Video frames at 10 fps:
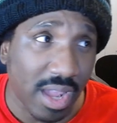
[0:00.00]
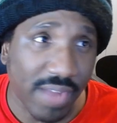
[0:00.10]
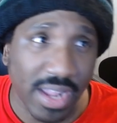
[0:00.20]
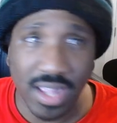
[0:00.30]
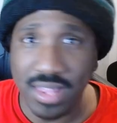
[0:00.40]

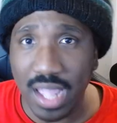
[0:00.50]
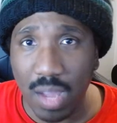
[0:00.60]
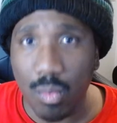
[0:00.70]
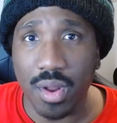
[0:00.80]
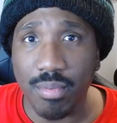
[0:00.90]
if I can get
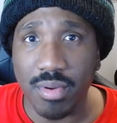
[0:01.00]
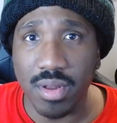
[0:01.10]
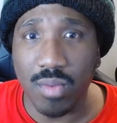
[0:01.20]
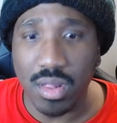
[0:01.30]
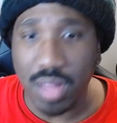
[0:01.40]
that working
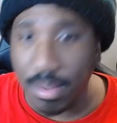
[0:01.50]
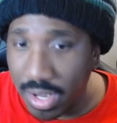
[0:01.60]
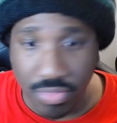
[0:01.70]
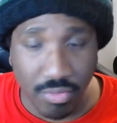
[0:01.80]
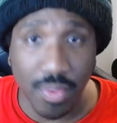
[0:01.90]
pretty well, I
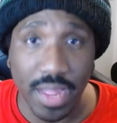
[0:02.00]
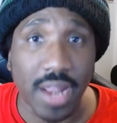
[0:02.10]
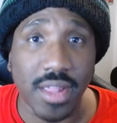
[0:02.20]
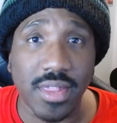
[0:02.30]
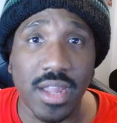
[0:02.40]
might throw
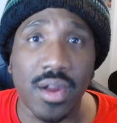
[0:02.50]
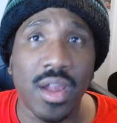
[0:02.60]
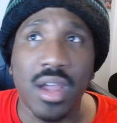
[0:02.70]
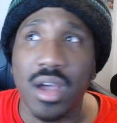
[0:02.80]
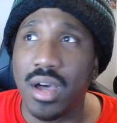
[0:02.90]
that in there.